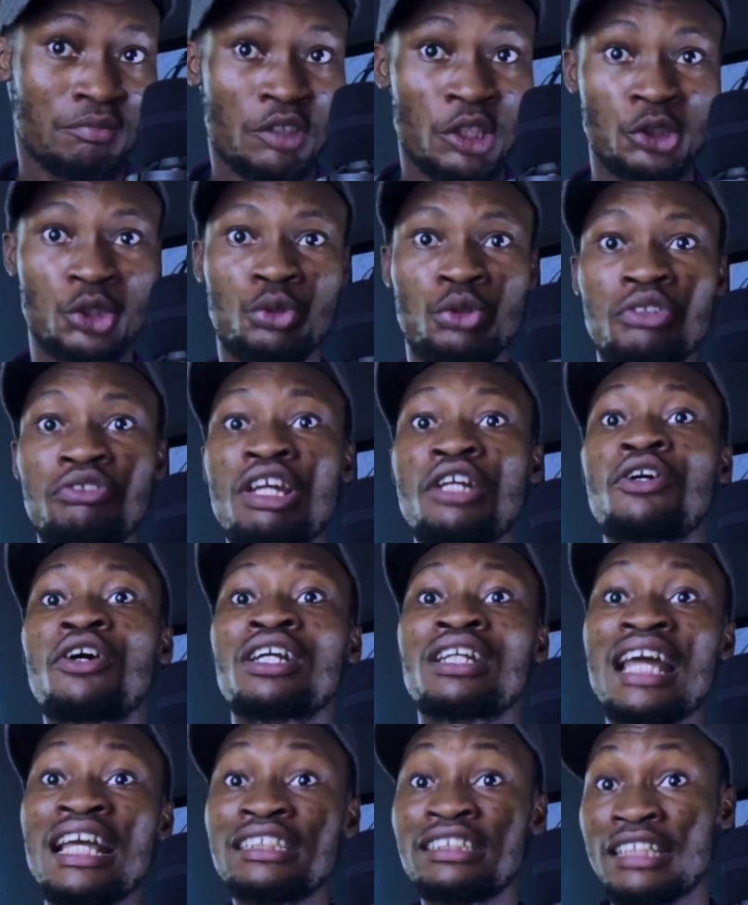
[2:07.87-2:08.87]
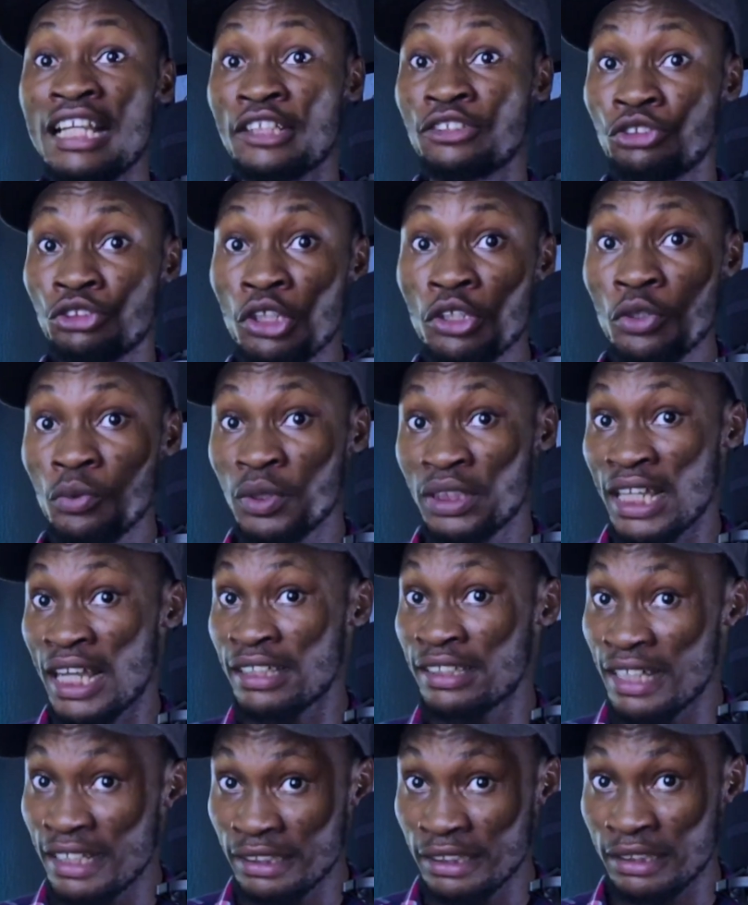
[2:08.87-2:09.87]
Should we recognize their struggle with
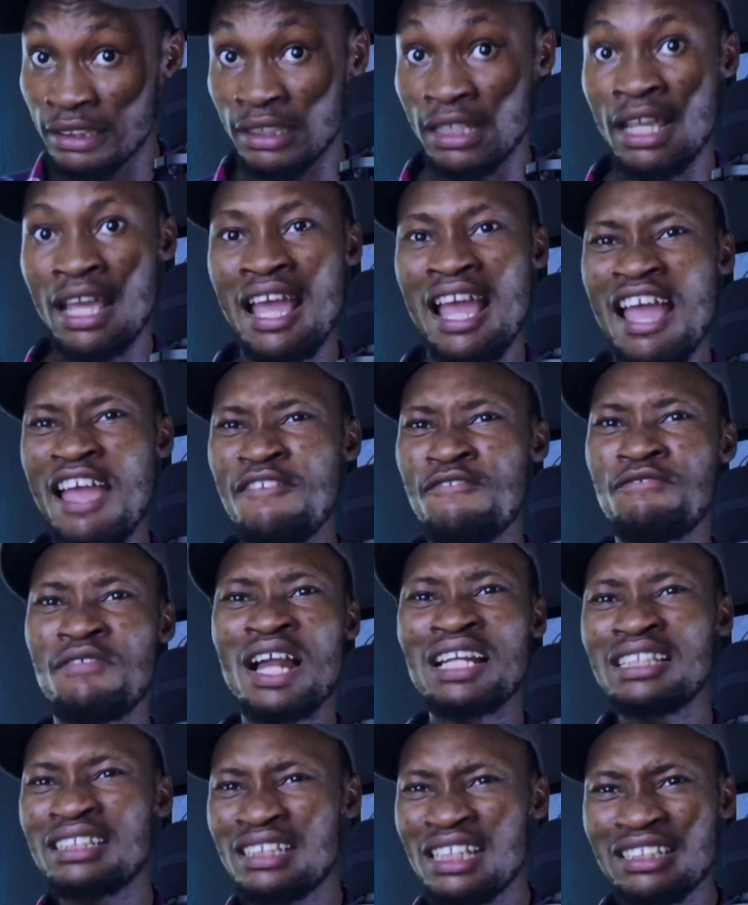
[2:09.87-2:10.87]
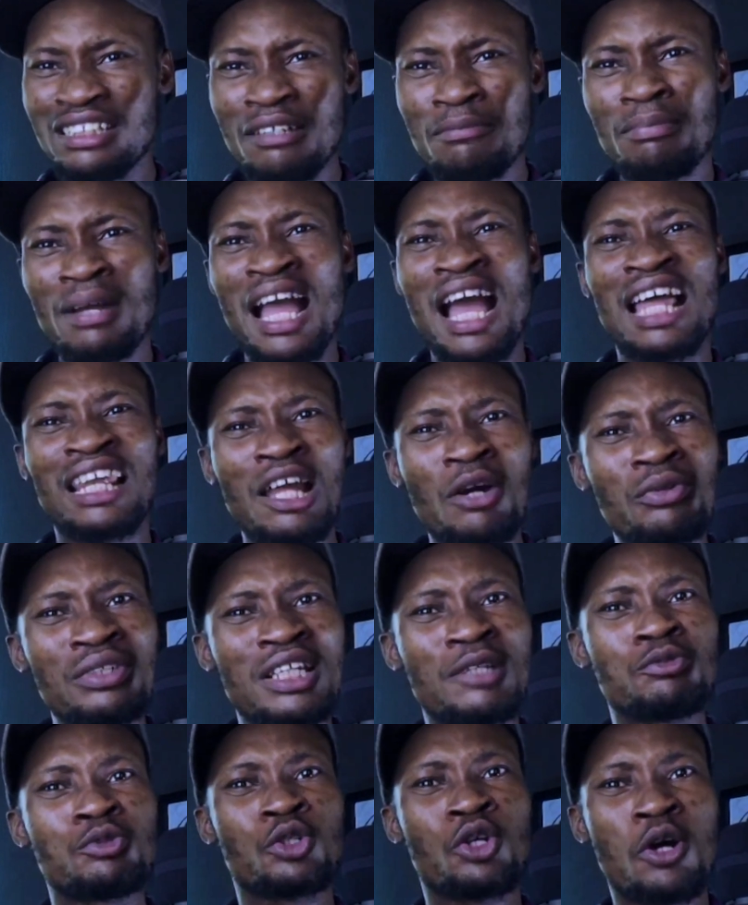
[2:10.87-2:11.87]
identity and validate them by allowing
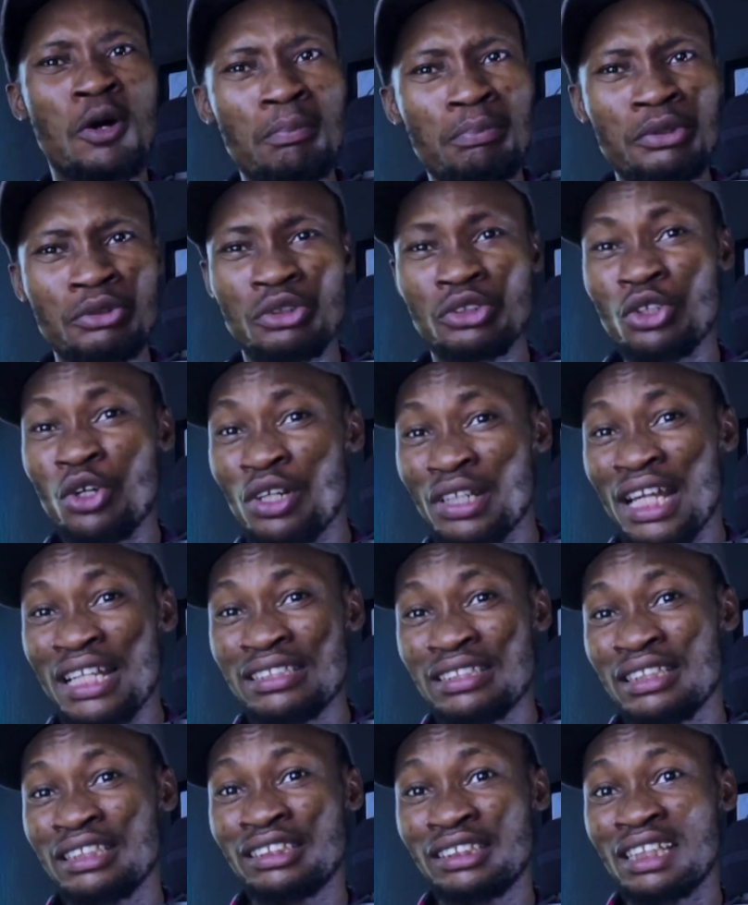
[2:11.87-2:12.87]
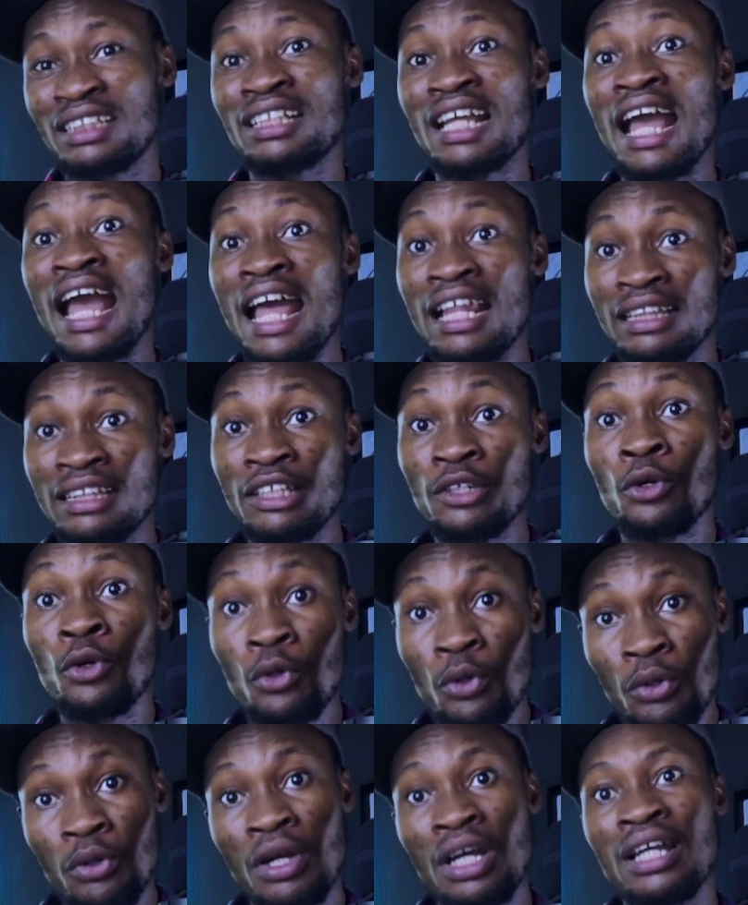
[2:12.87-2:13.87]
them to compete with other cisgender athletes
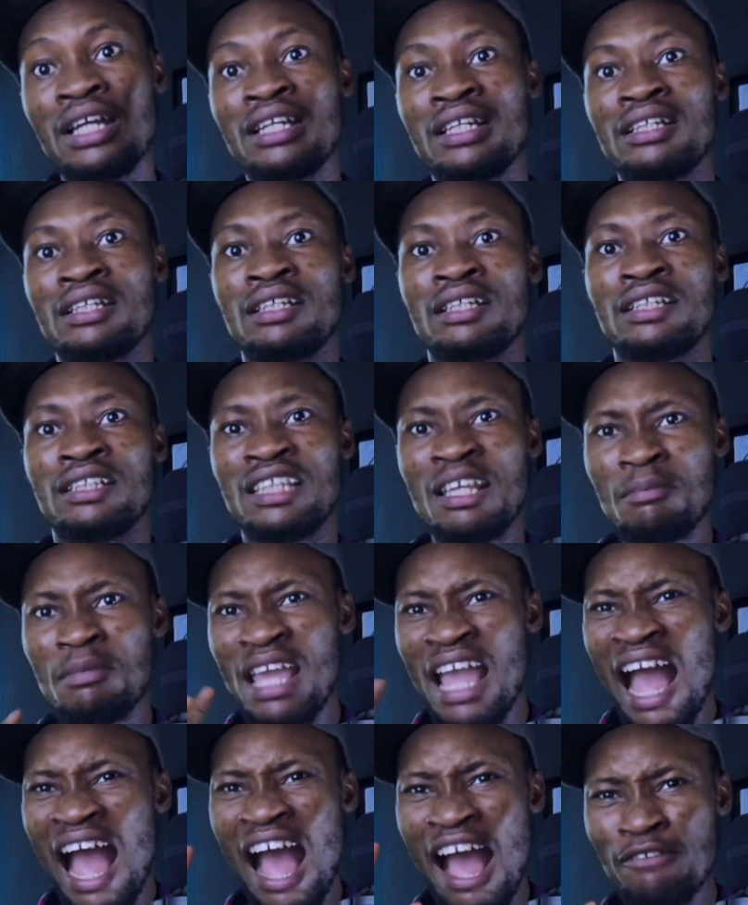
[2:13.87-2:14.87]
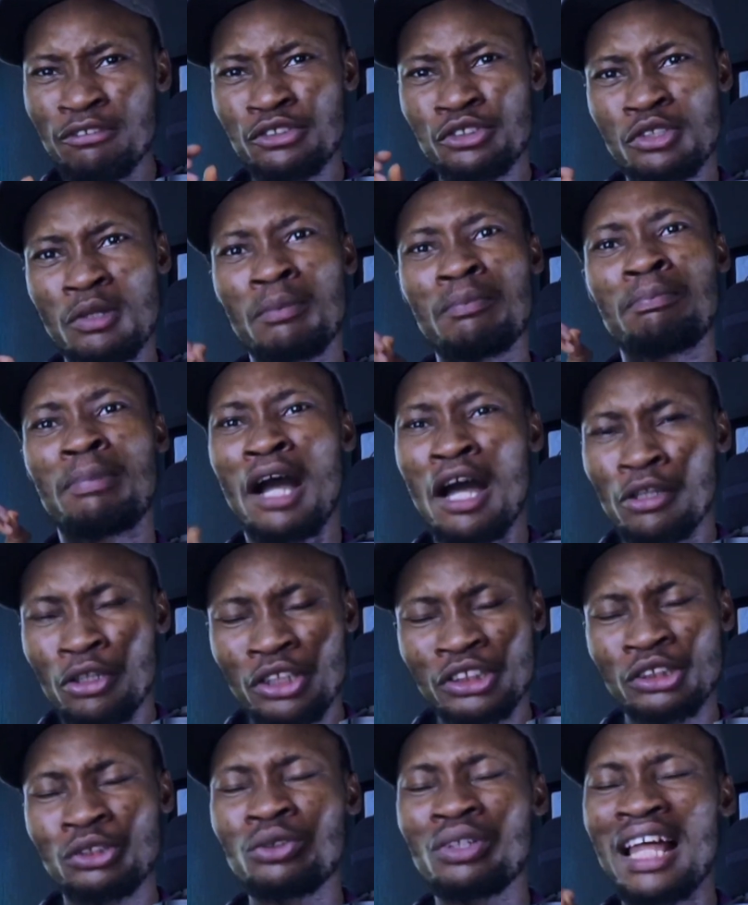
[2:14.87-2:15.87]
who they may have some
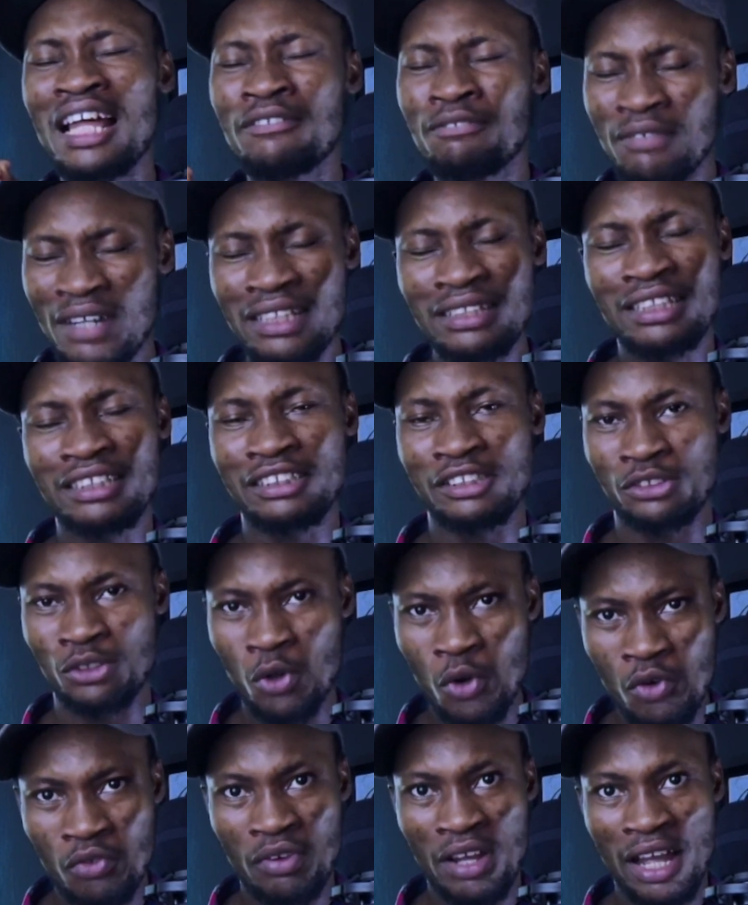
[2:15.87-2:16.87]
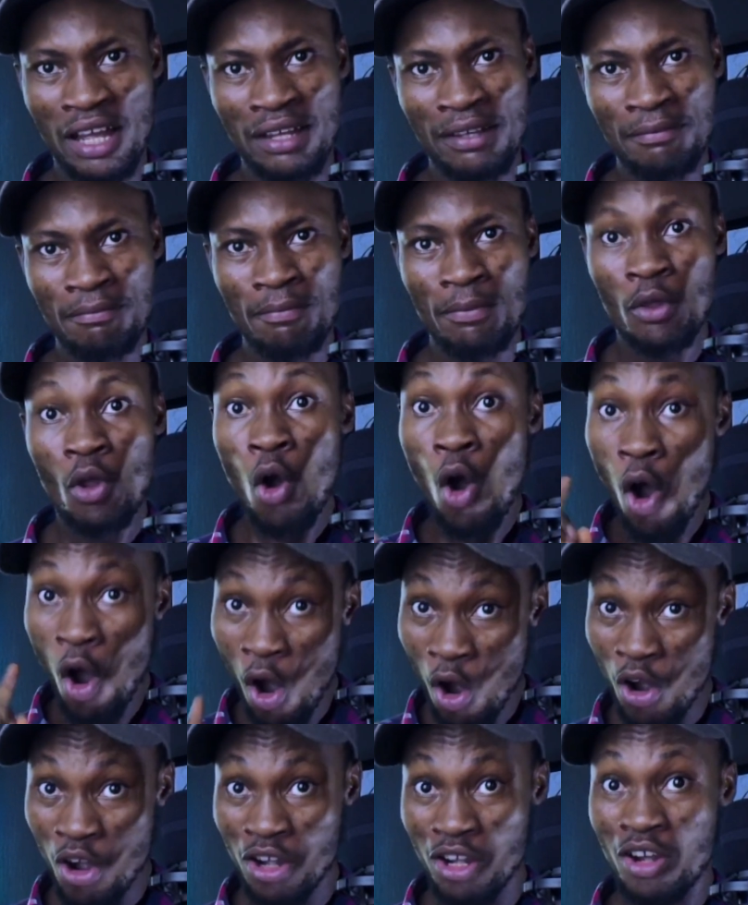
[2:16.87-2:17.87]
biological advantages over?
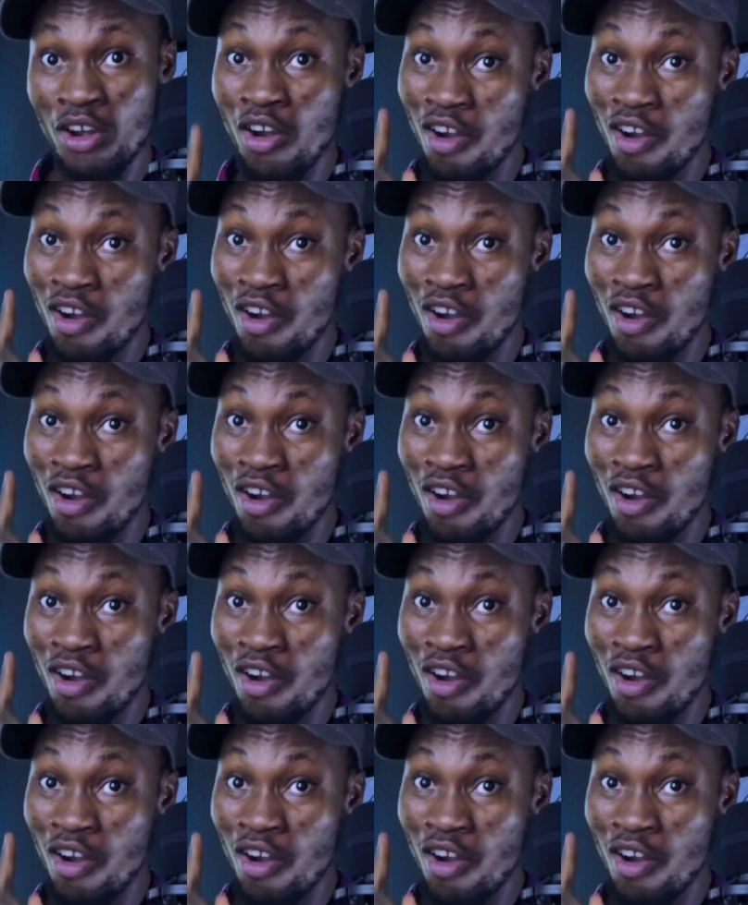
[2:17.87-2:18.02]
Or